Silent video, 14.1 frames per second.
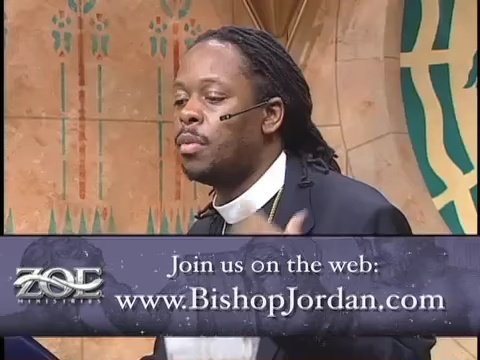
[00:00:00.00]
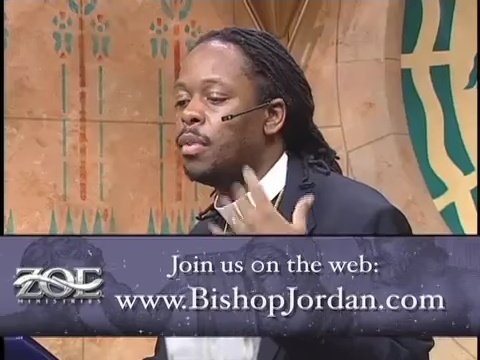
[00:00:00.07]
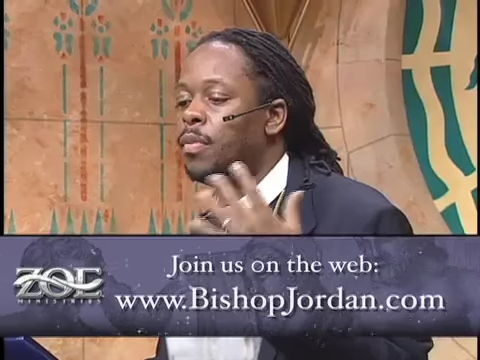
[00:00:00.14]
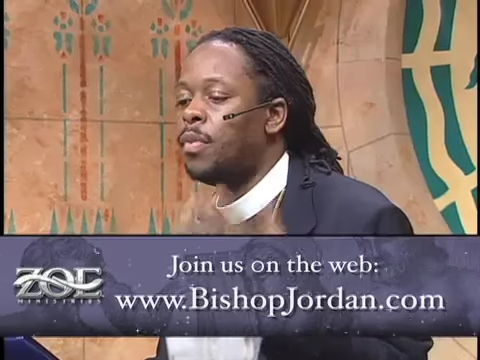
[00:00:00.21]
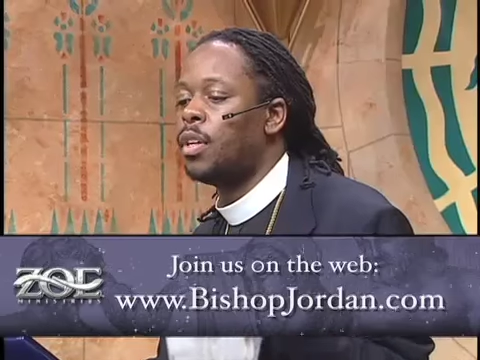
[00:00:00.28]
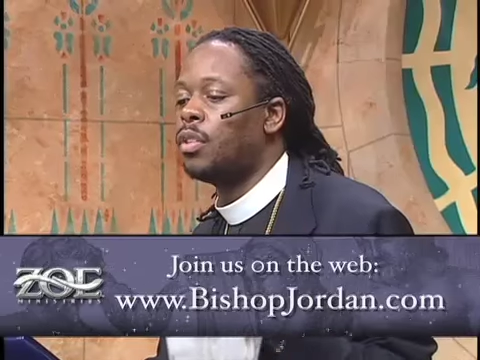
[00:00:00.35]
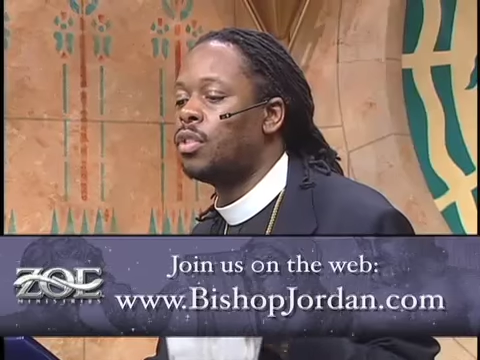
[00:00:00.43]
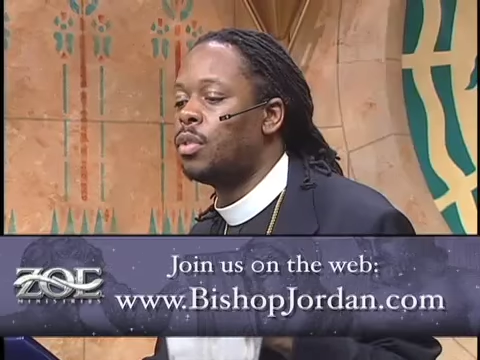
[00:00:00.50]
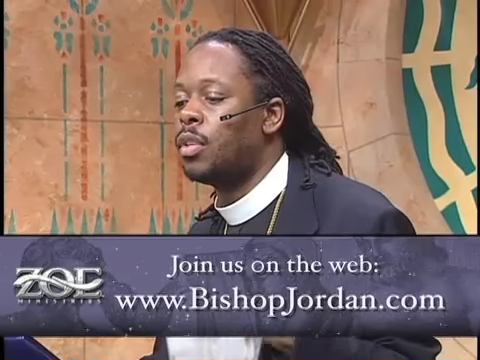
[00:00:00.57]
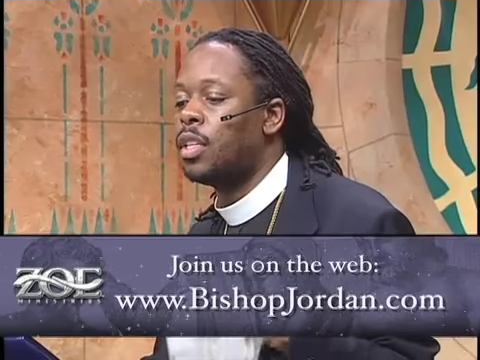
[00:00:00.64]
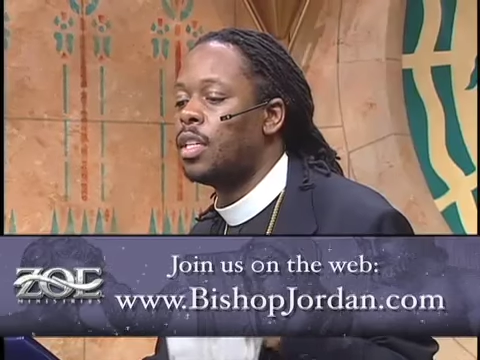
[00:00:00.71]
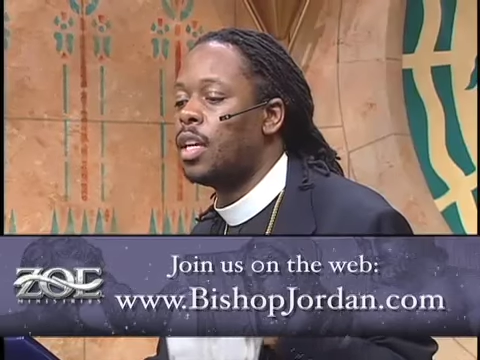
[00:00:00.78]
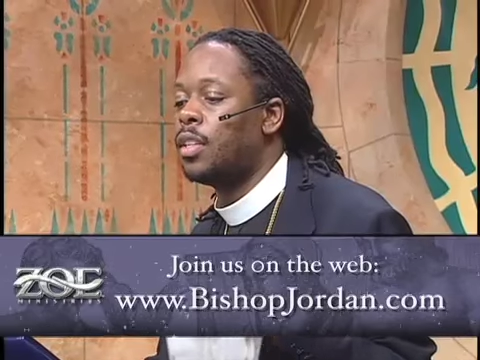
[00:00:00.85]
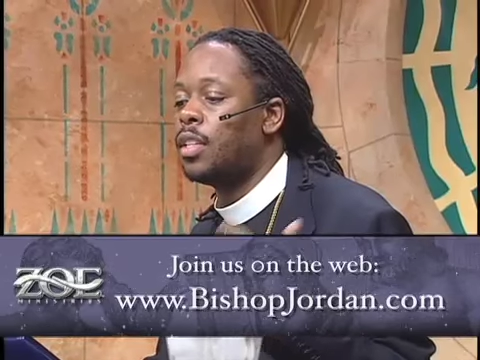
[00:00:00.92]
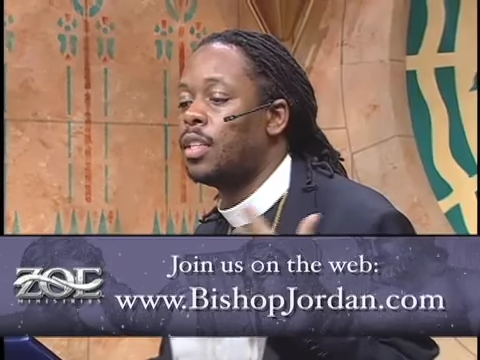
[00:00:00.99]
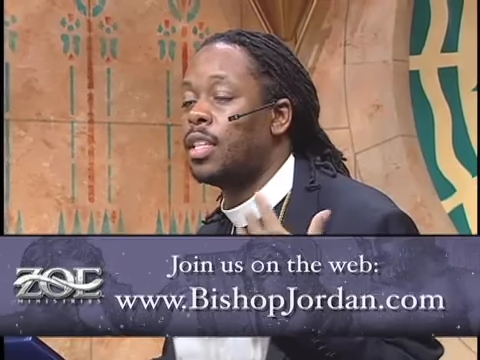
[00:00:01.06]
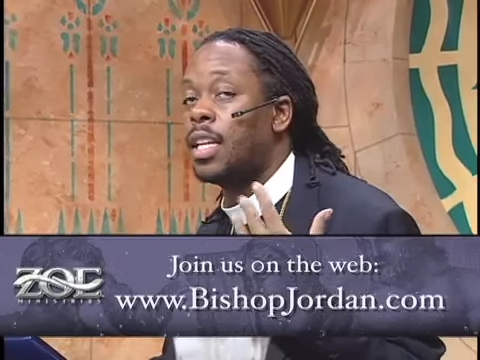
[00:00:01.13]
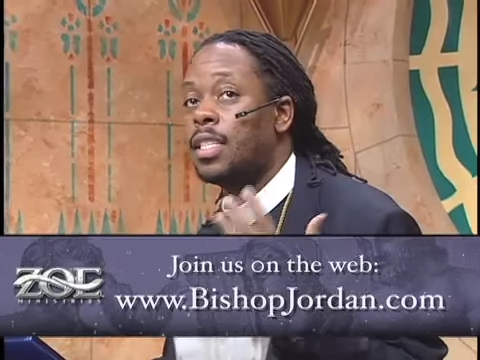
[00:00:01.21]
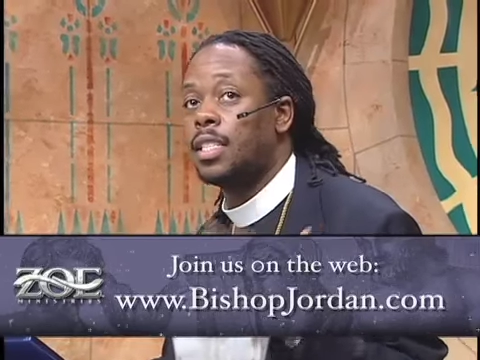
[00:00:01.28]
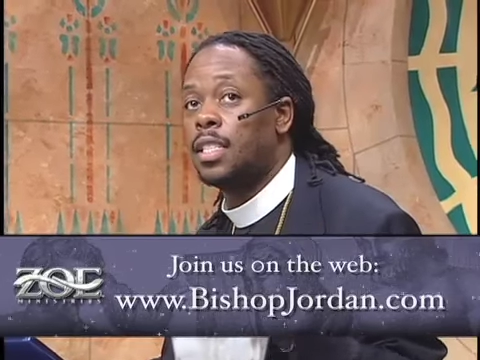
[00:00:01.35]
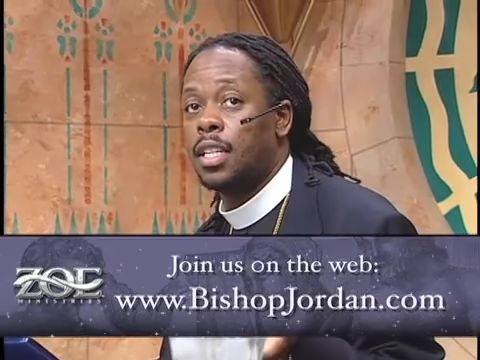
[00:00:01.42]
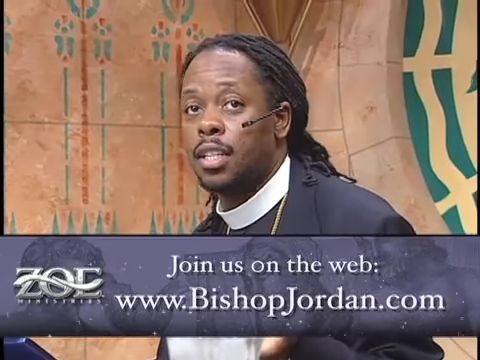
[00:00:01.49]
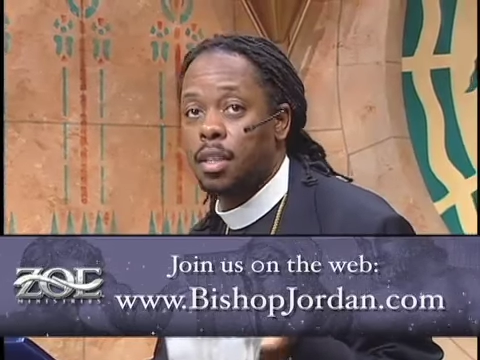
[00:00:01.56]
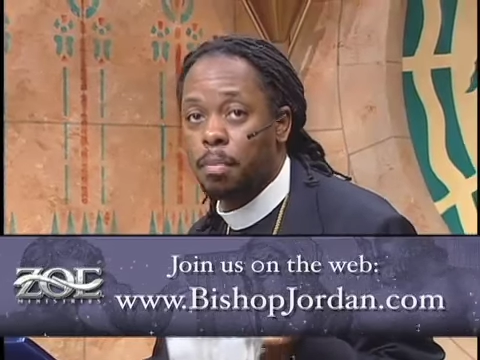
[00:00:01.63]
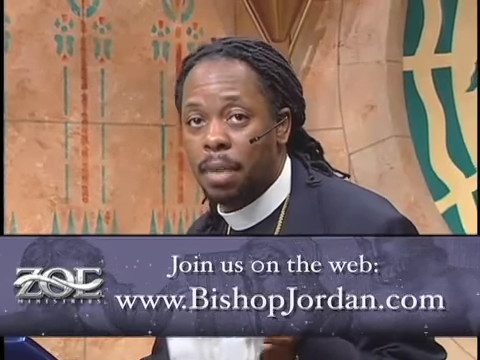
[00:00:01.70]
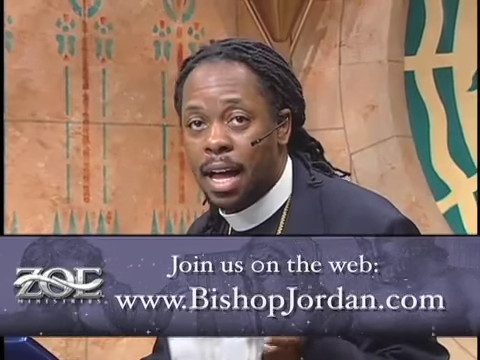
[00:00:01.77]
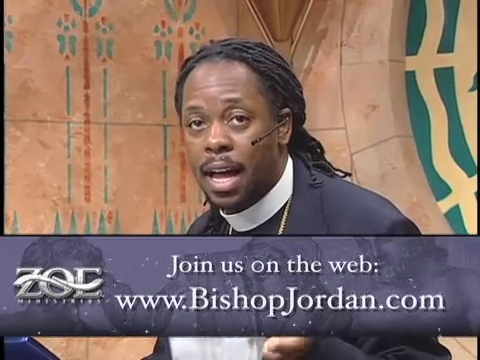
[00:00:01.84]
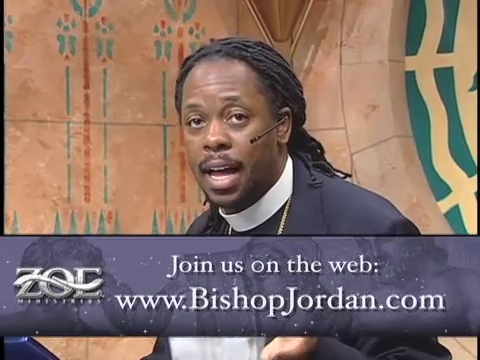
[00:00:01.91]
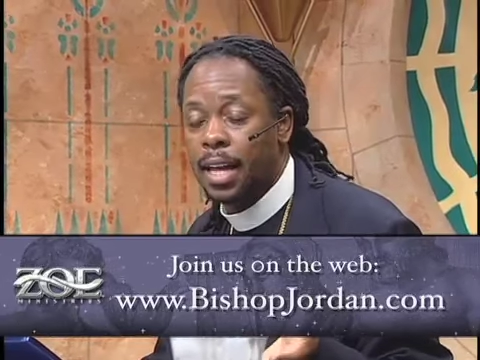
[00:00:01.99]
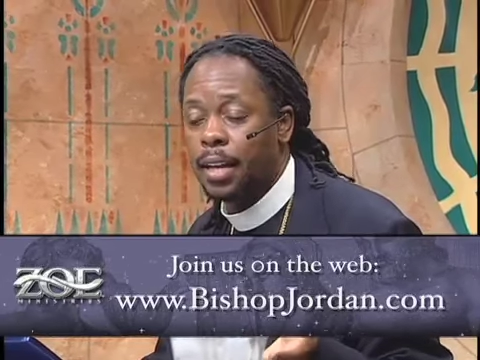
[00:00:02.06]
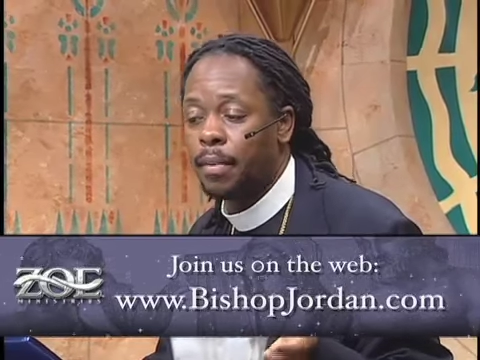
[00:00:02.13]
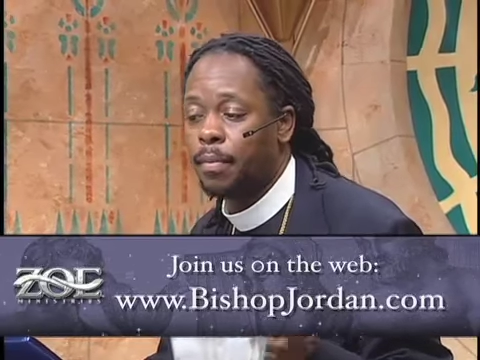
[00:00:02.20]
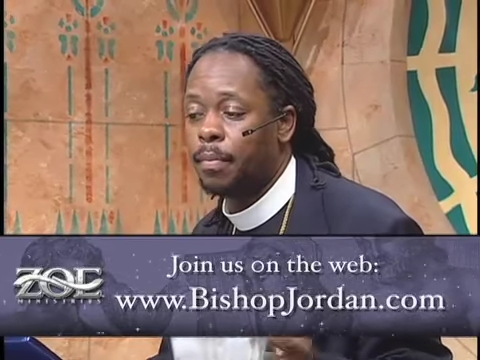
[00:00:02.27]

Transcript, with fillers: revealed to another that sitteth by,